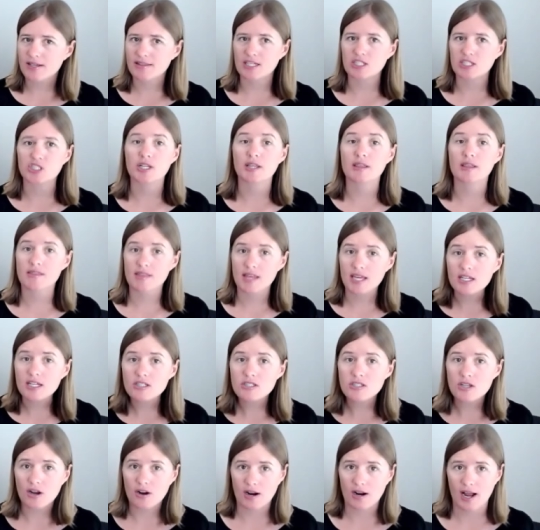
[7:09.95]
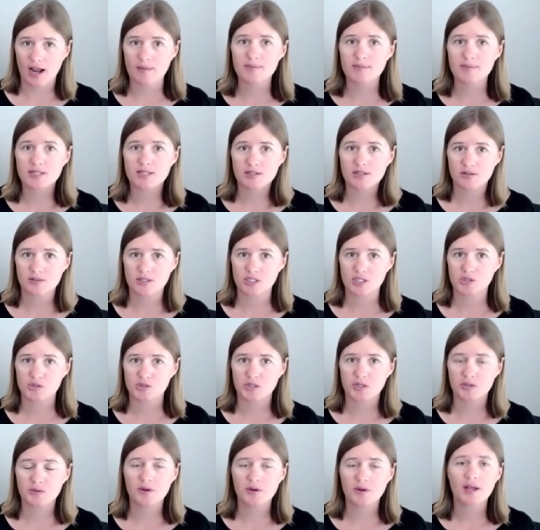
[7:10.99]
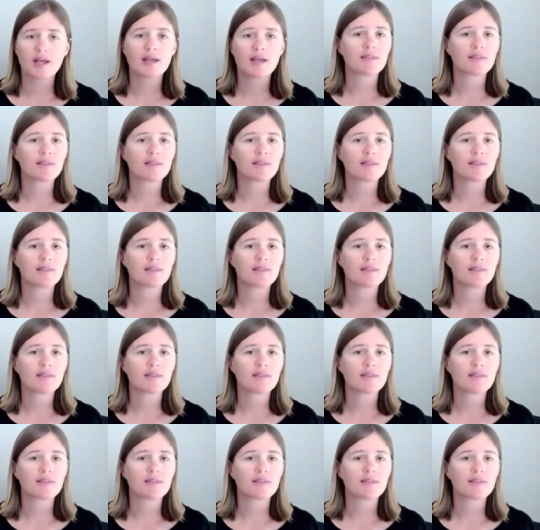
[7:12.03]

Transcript: that she thinks are absolutely true,